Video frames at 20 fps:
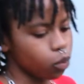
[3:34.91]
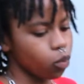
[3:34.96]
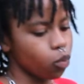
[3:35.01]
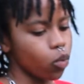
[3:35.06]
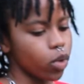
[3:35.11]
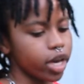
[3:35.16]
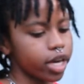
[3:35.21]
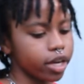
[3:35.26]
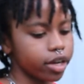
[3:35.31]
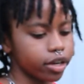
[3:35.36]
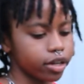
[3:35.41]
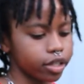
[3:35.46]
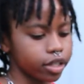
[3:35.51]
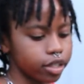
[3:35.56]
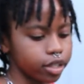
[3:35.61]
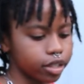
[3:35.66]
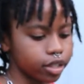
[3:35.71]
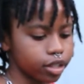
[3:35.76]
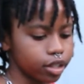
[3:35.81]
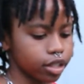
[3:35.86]
where
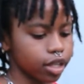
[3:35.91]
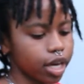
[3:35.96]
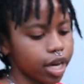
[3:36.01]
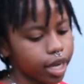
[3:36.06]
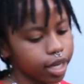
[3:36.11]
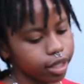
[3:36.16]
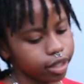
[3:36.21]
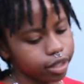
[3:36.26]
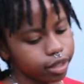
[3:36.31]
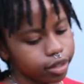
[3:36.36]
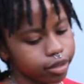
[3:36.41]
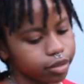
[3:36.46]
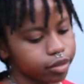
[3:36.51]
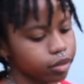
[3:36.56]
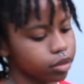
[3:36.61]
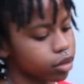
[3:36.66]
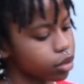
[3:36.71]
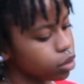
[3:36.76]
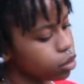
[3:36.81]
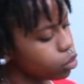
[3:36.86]
is Kyla?
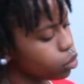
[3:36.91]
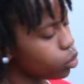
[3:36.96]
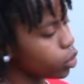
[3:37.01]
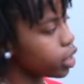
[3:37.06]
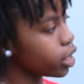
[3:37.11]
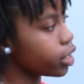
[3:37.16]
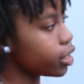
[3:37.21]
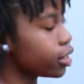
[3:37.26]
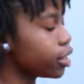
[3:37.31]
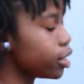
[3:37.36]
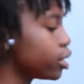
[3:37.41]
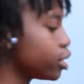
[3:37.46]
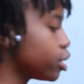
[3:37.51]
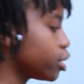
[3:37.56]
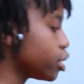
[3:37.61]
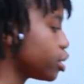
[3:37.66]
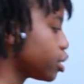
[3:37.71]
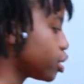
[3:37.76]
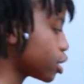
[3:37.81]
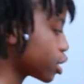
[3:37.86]
Where
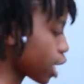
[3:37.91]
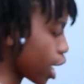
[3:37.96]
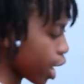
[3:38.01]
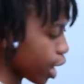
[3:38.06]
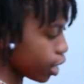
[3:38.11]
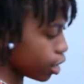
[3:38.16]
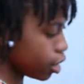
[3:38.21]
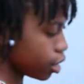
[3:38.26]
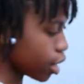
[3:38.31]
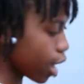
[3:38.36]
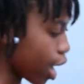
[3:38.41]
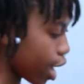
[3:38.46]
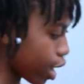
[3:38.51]
is Kyla